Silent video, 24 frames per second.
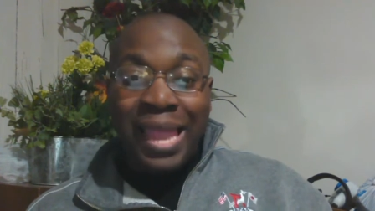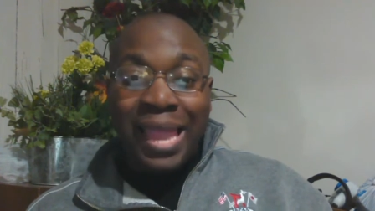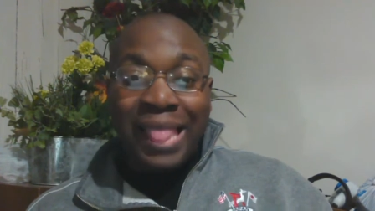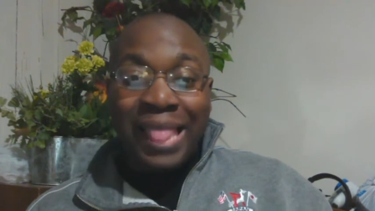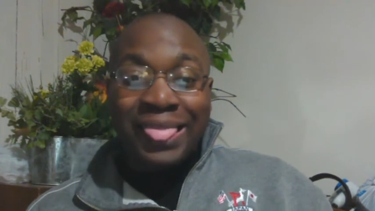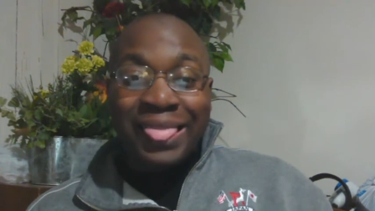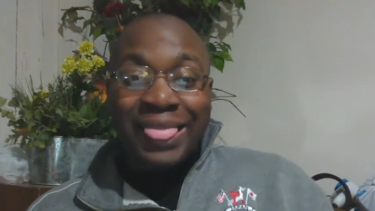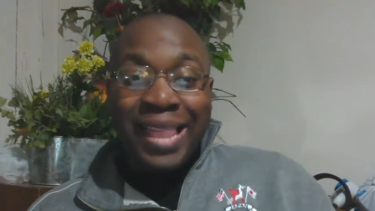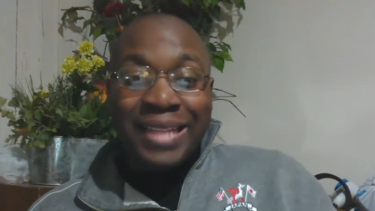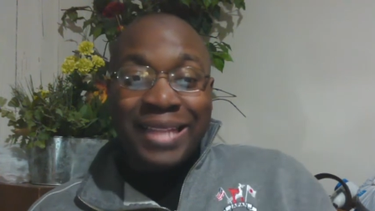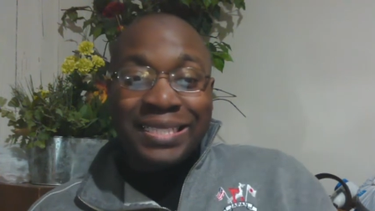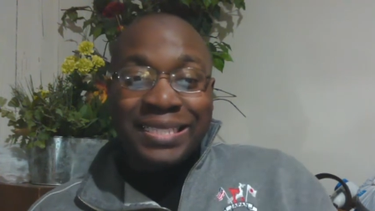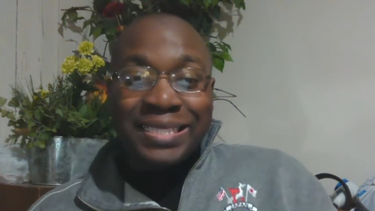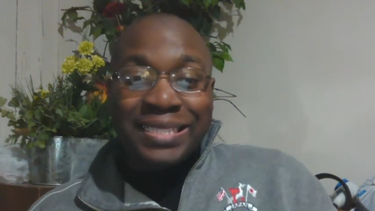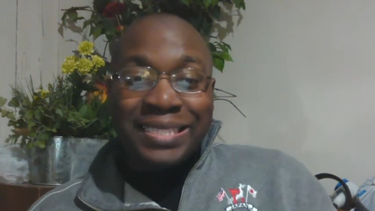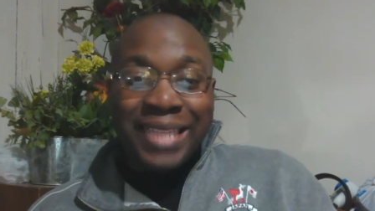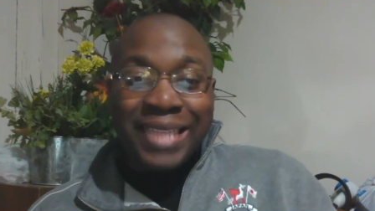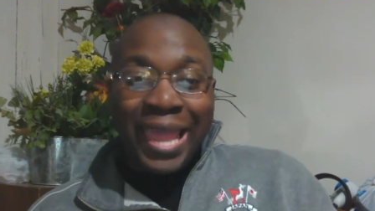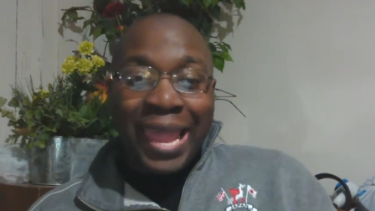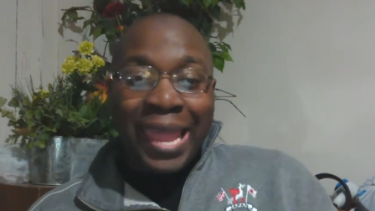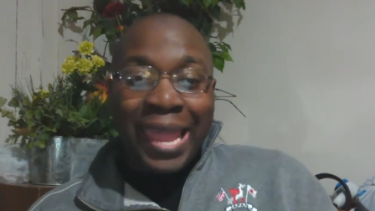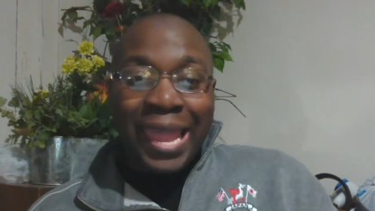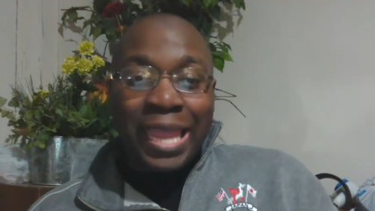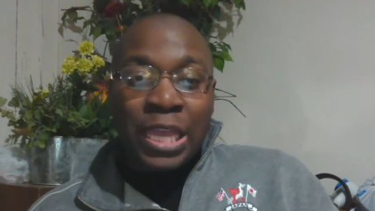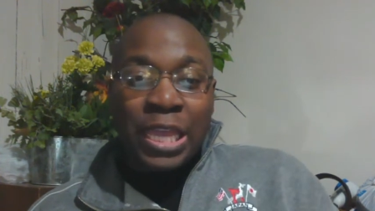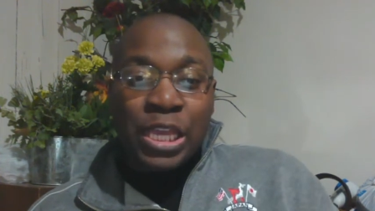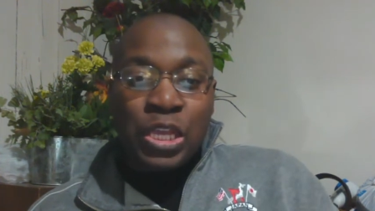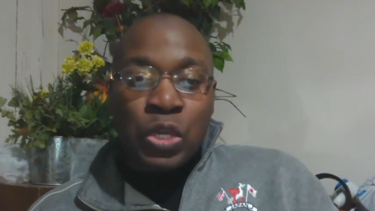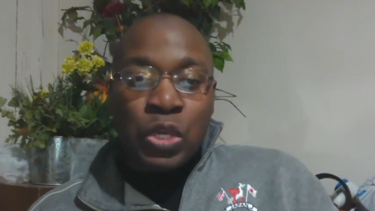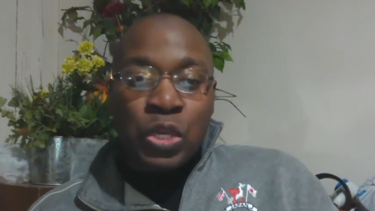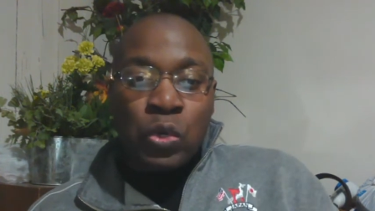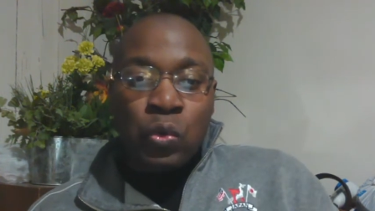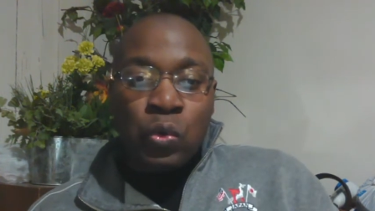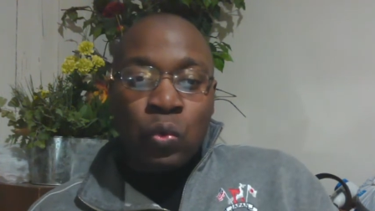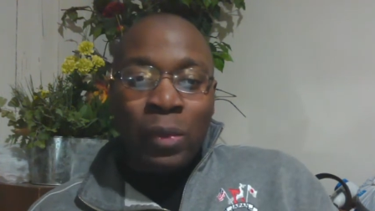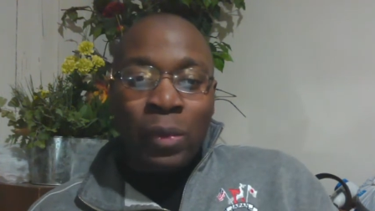let's say
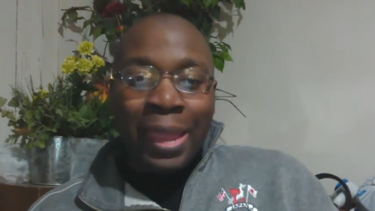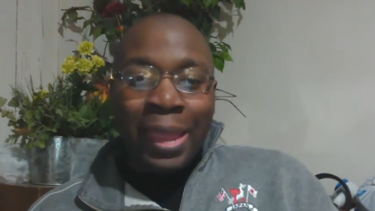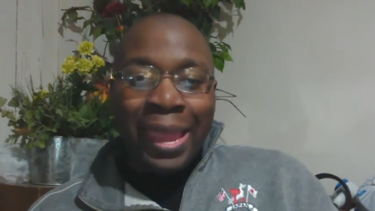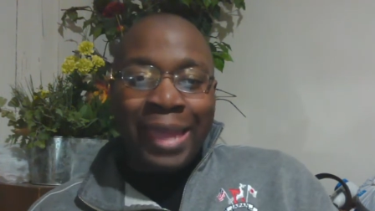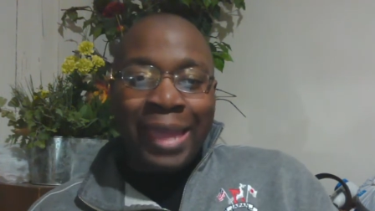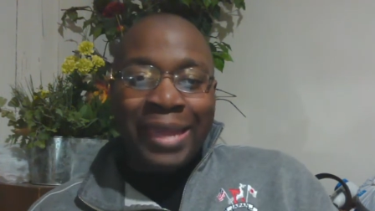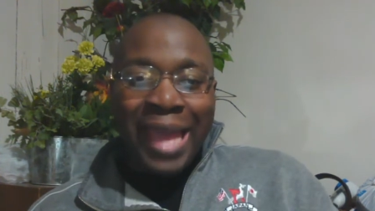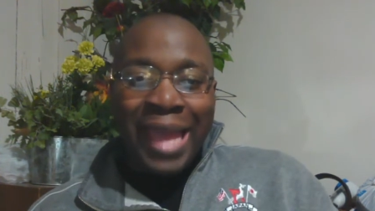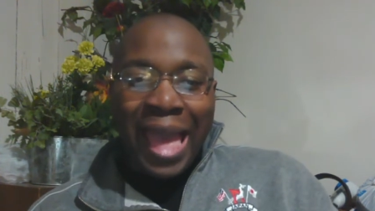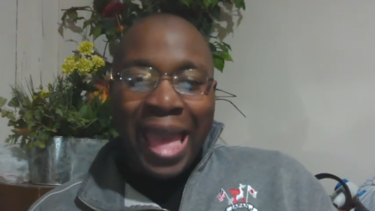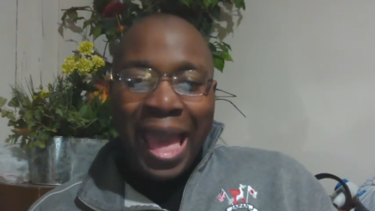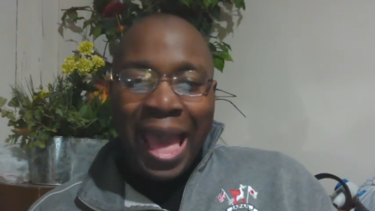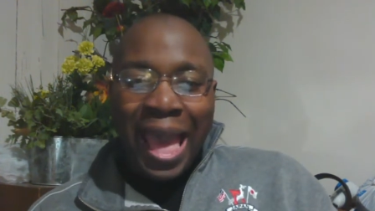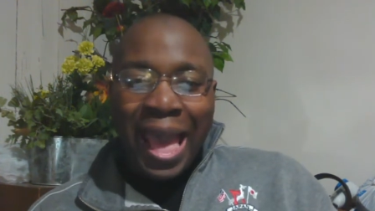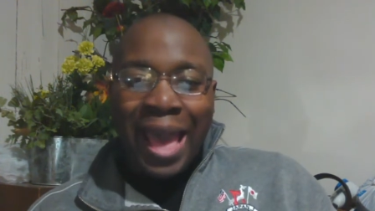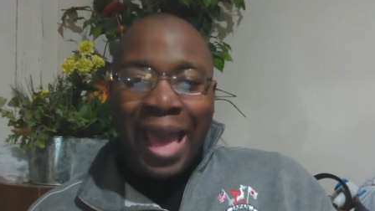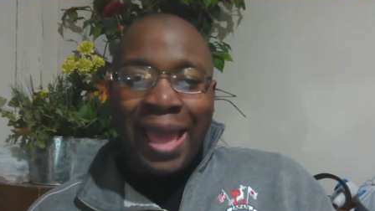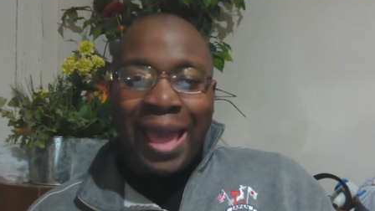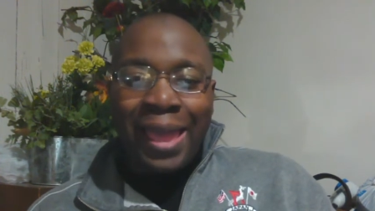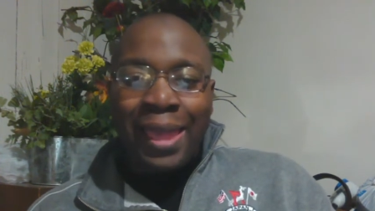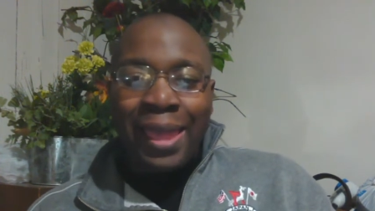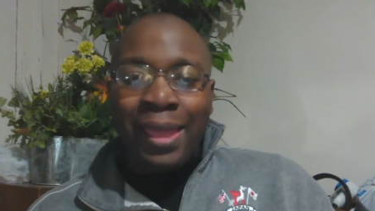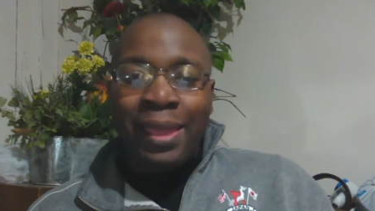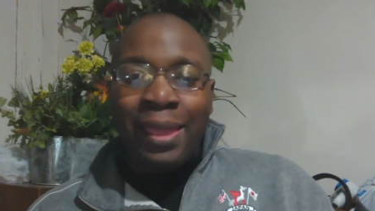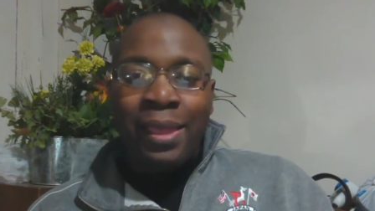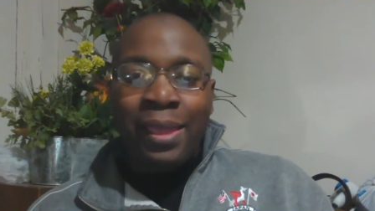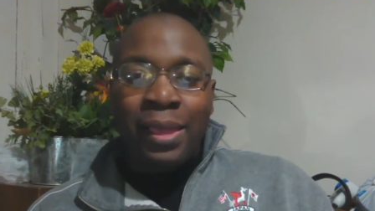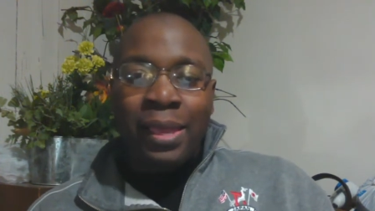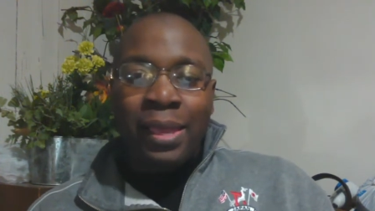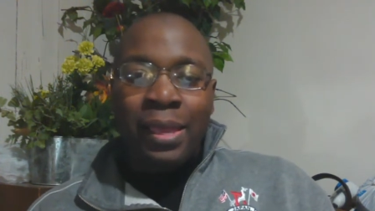you and I